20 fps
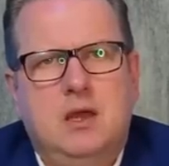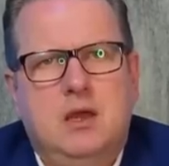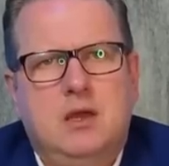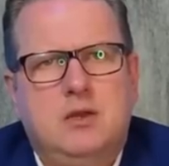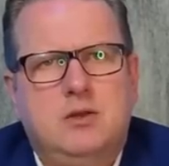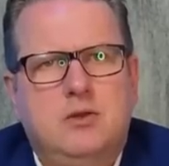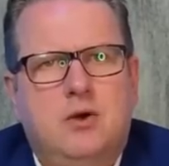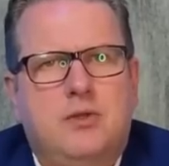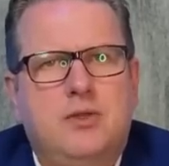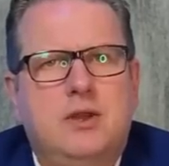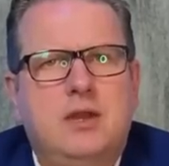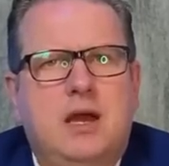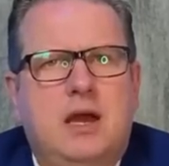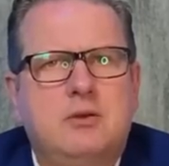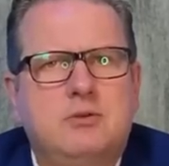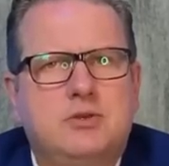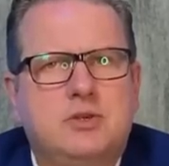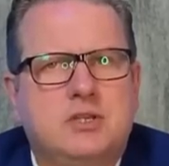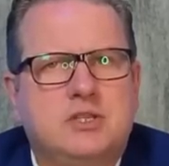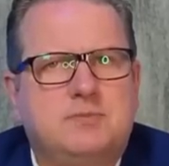Northern
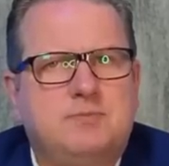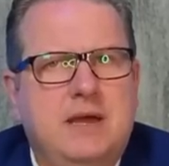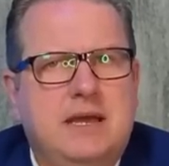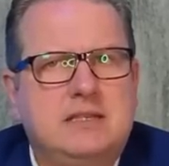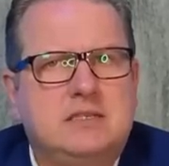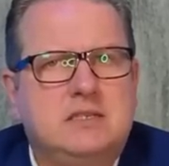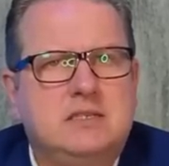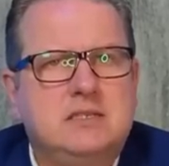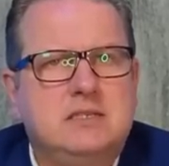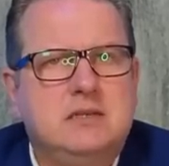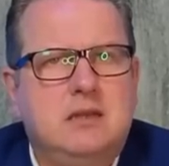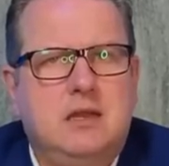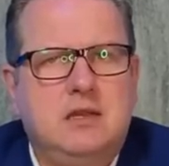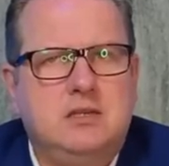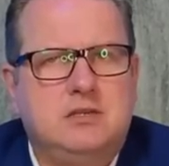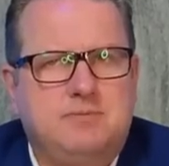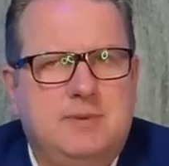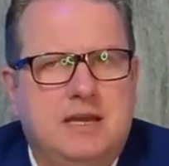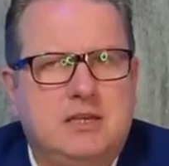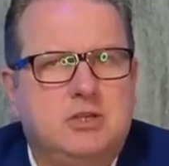Irish
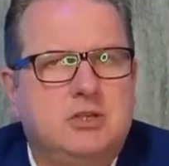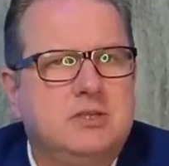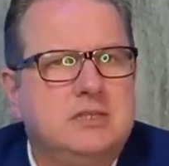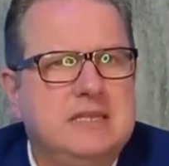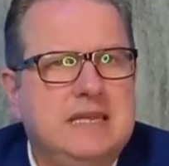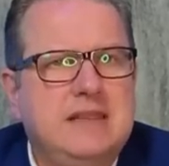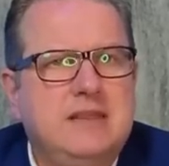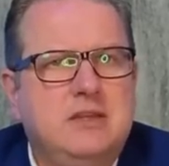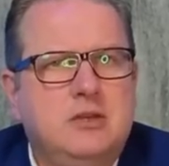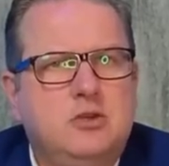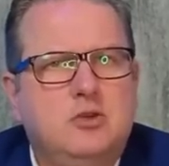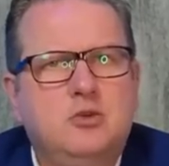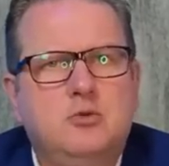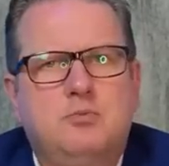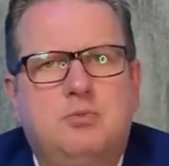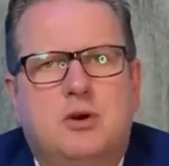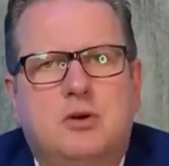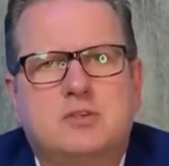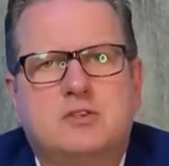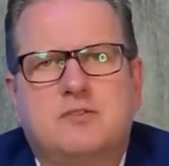inspections in the two
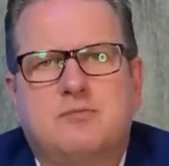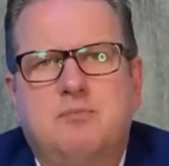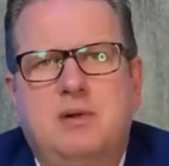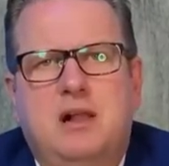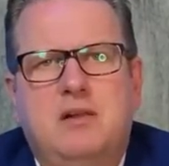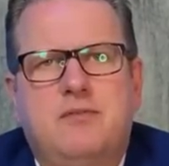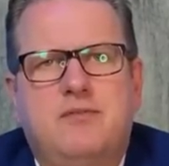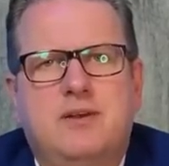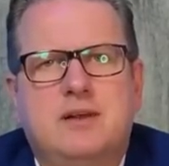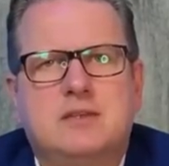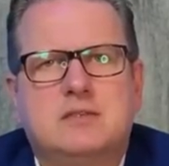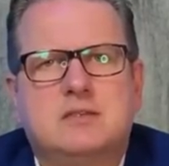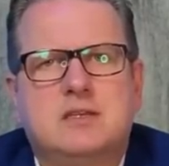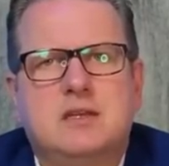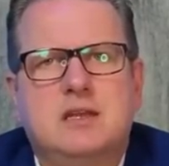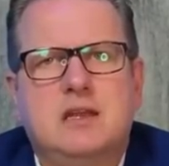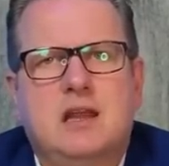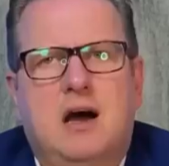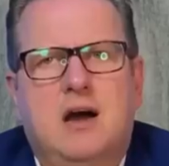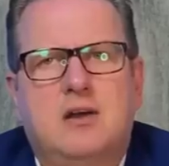ports of Belfast
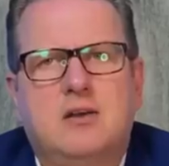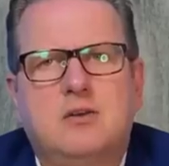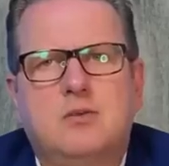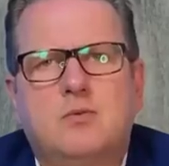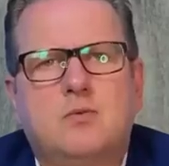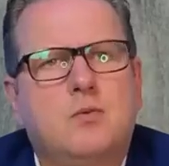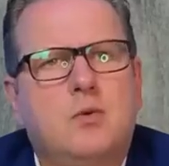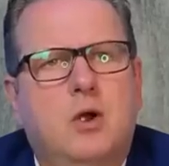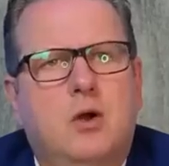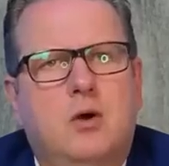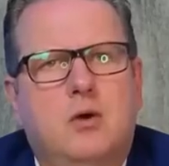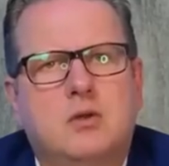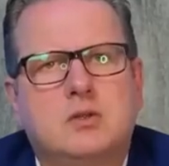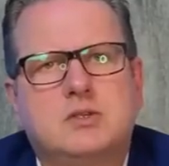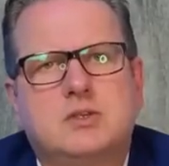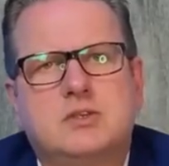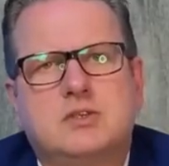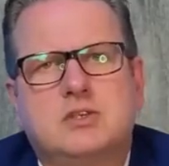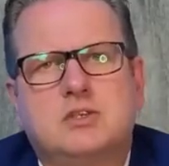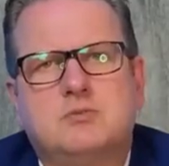and Larne were
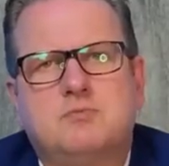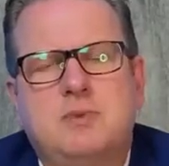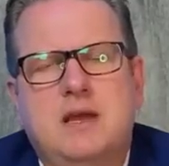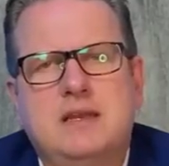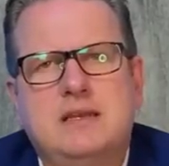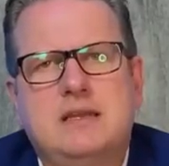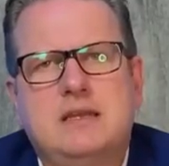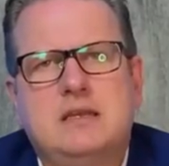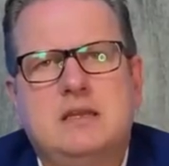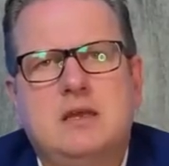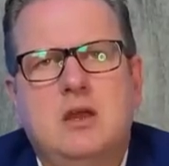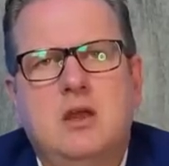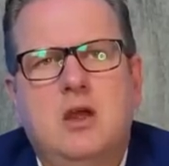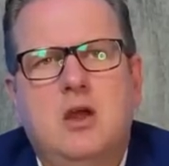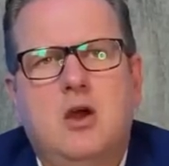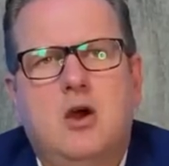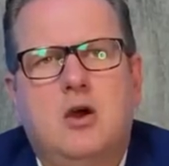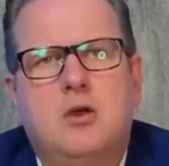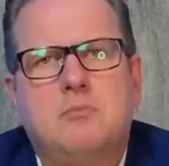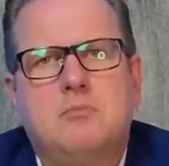also suspended
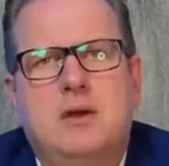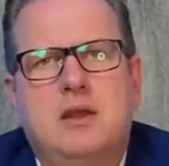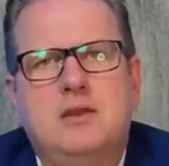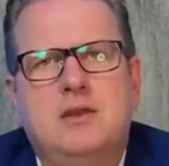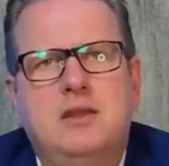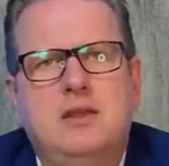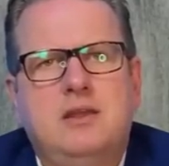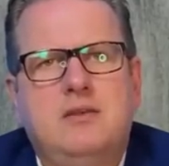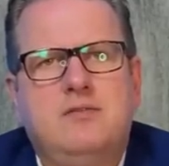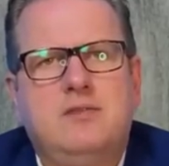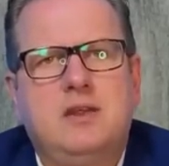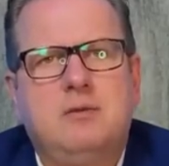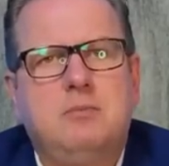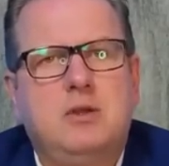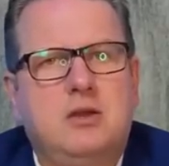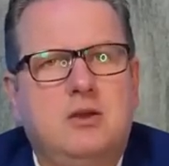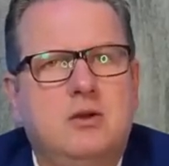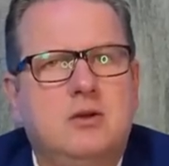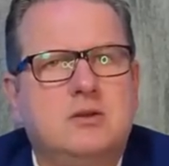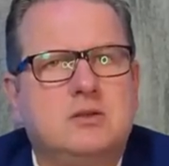on Monday evening
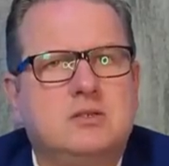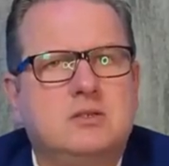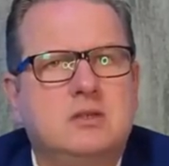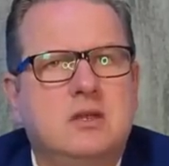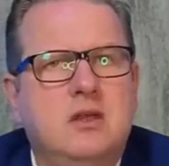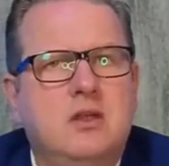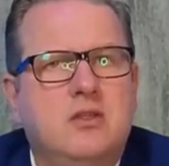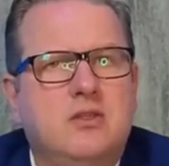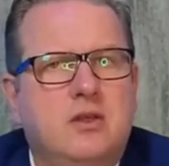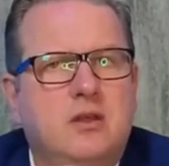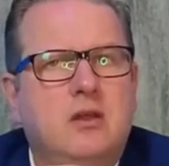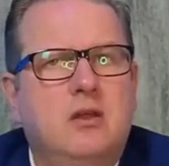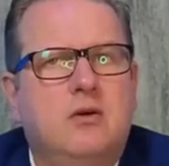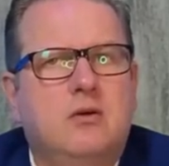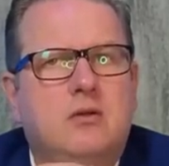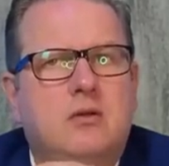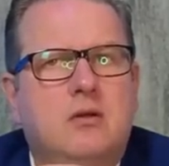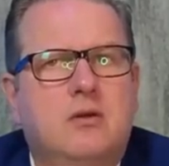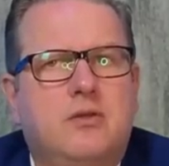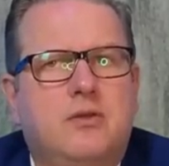because the
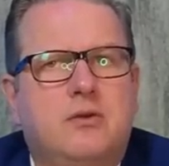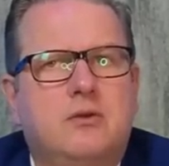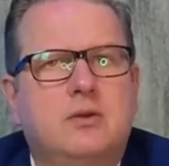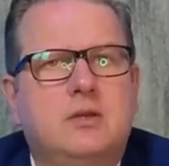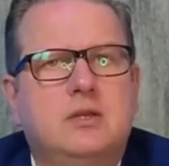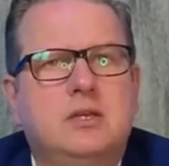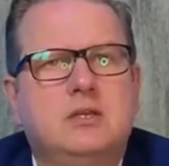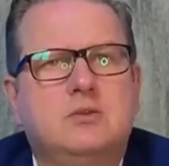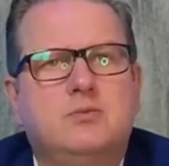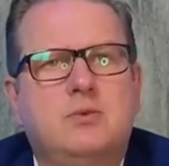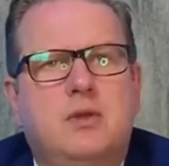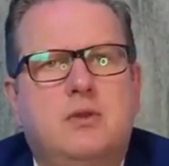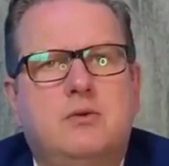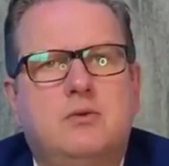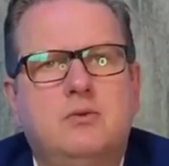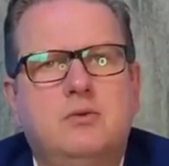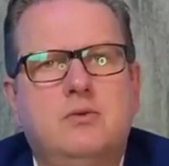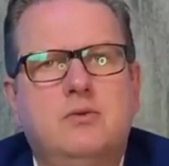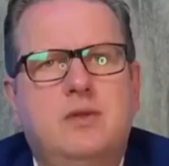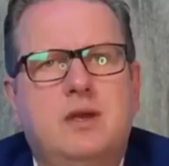local authorities
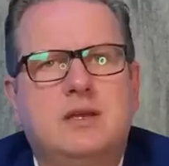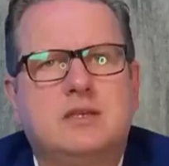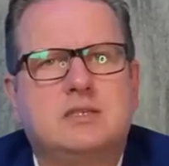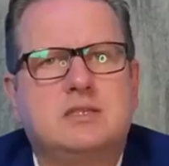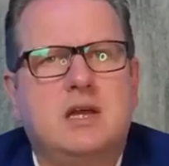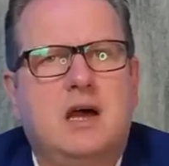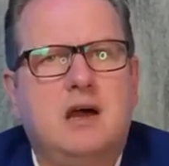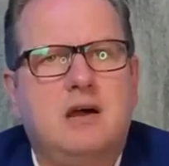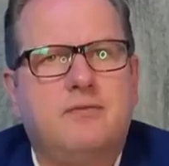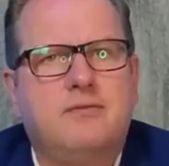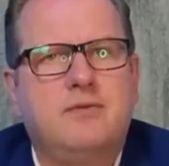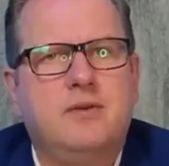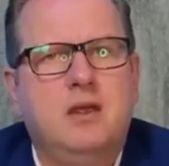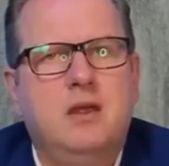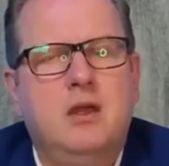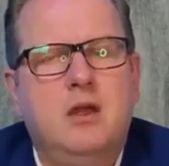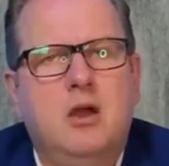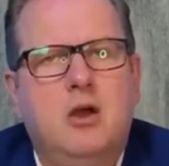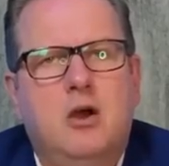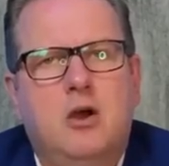withdrew their staff
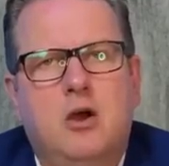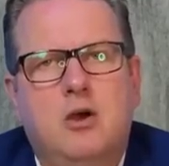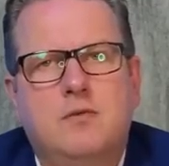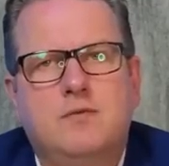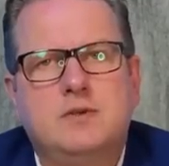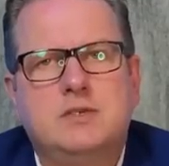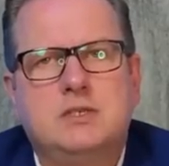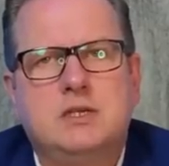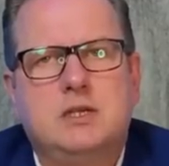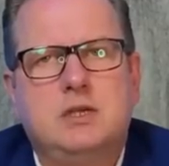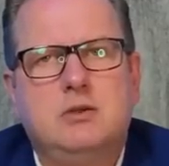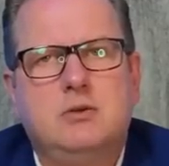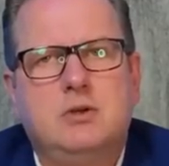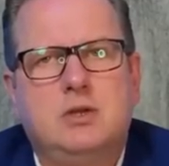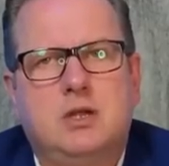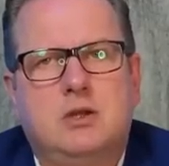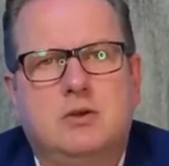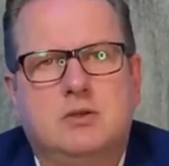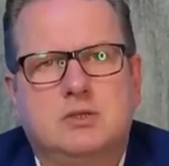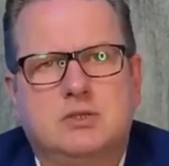over
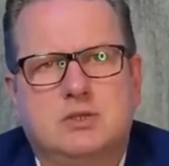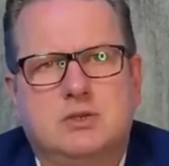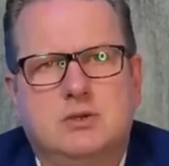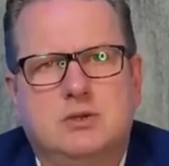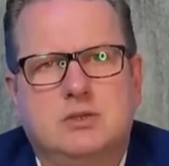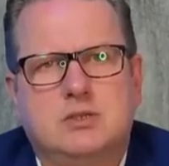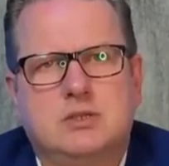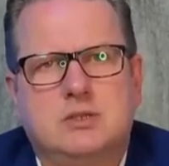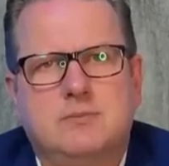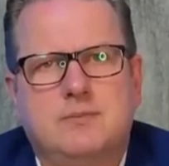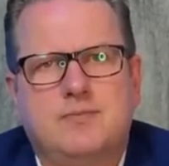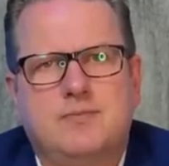security concerns.